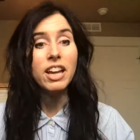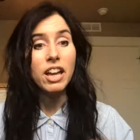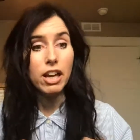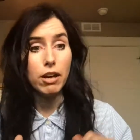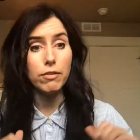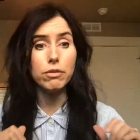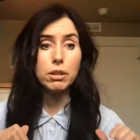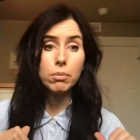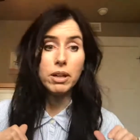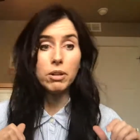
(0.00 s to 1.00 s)

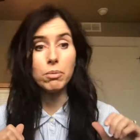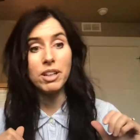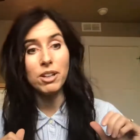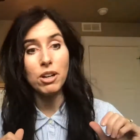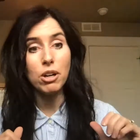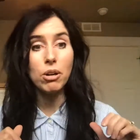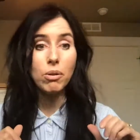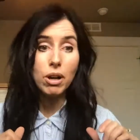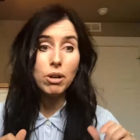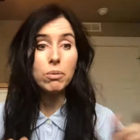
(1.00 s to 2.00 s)
Everywhere we go,
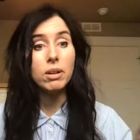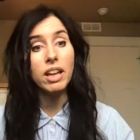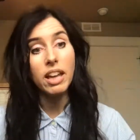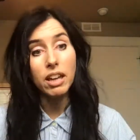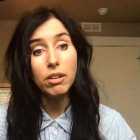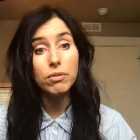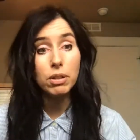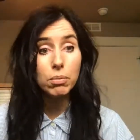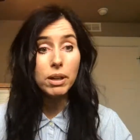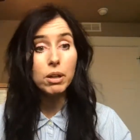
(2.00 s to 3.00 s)
oh,
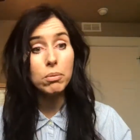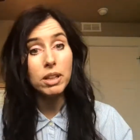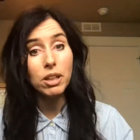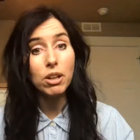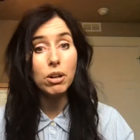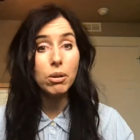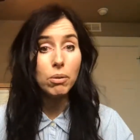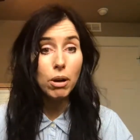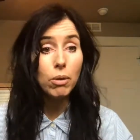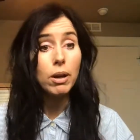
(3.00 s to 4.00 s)
everywhere we go,
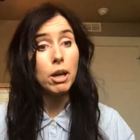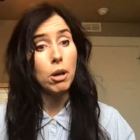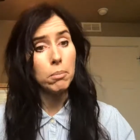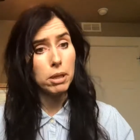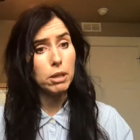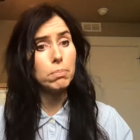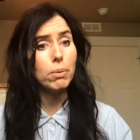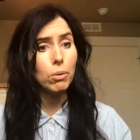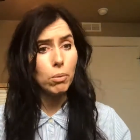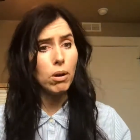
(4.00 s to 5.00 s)
oh,
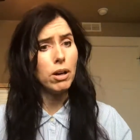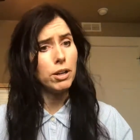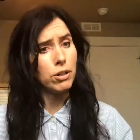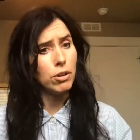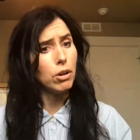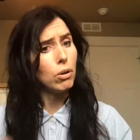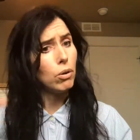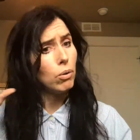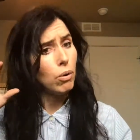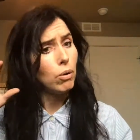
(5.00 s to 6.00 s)
people want to
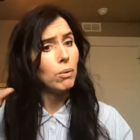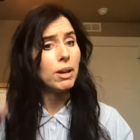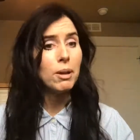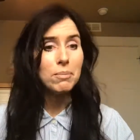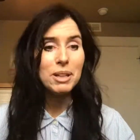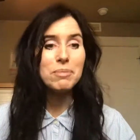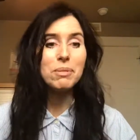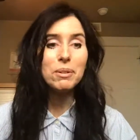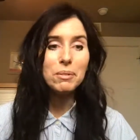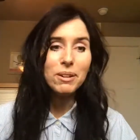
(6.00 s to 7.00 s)
know, oh,
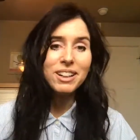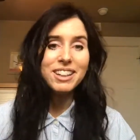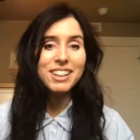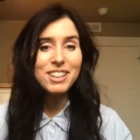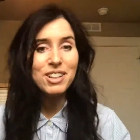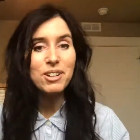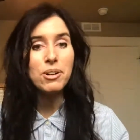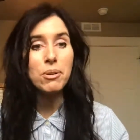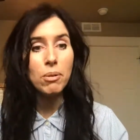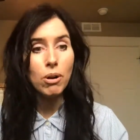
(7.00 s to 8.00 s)
people want to
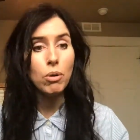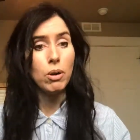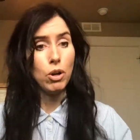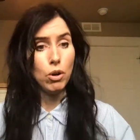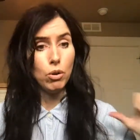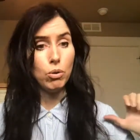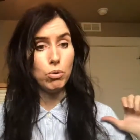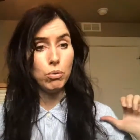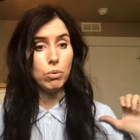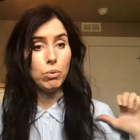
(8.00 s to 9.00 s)
know, oh,
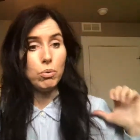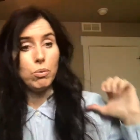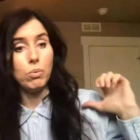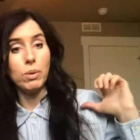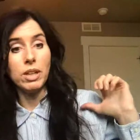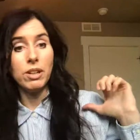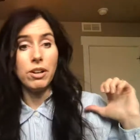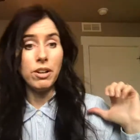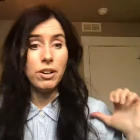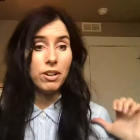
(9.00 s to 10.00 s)
who we
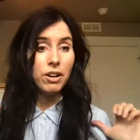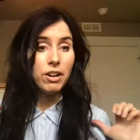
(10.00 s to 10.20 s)
are,